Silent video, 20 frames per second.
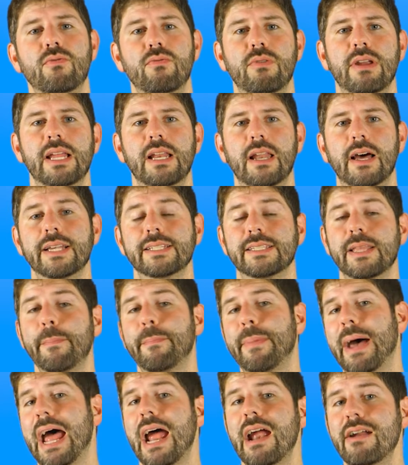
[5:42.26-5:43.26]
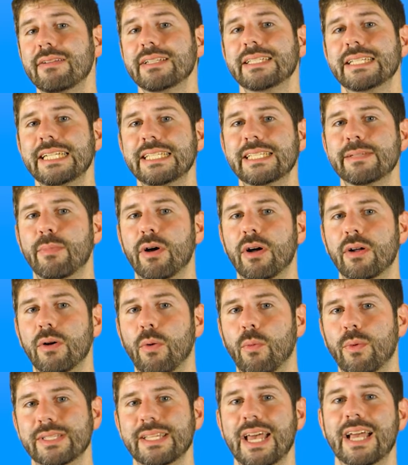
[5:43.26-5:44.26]
realized that
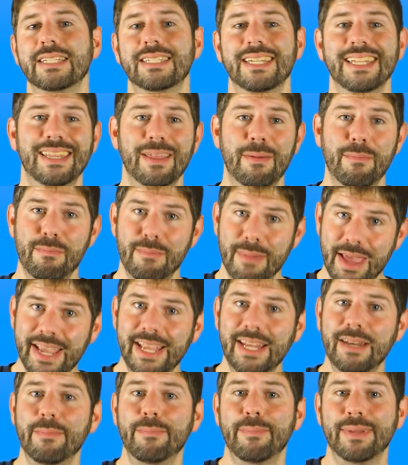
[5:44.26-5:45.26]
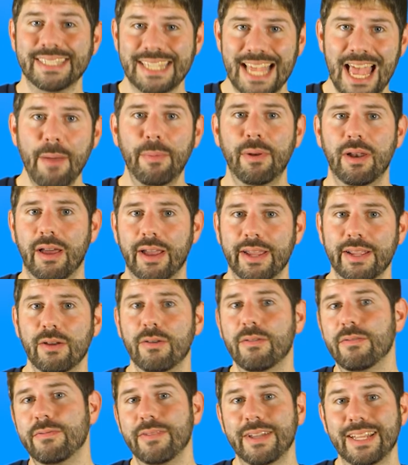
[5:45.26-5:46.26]
paracetamol was actually the main metabolite
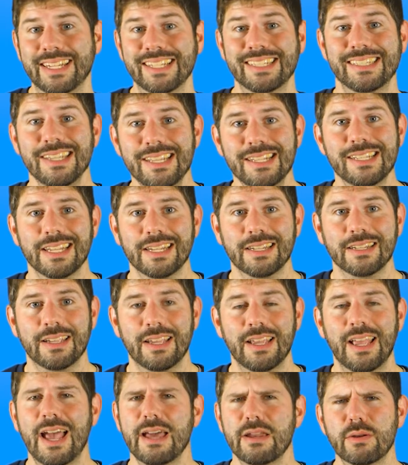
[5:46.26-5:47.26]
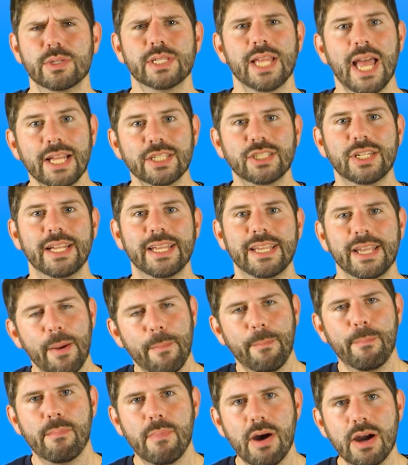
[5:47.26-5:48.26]
of phenacetin. And was actually
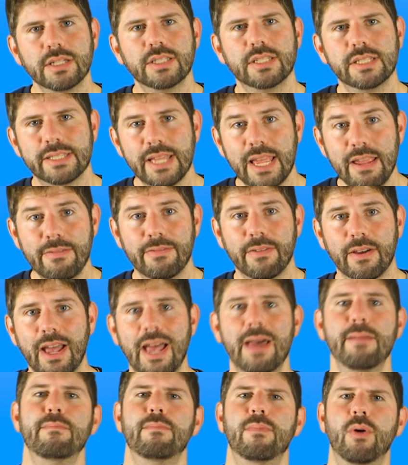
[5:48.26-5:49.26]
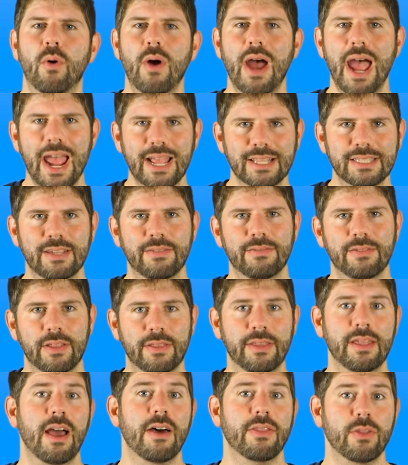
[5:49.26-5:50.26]
much safer and more active
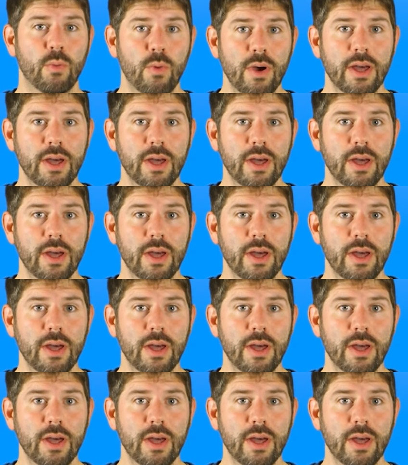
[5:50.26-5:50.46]
than the other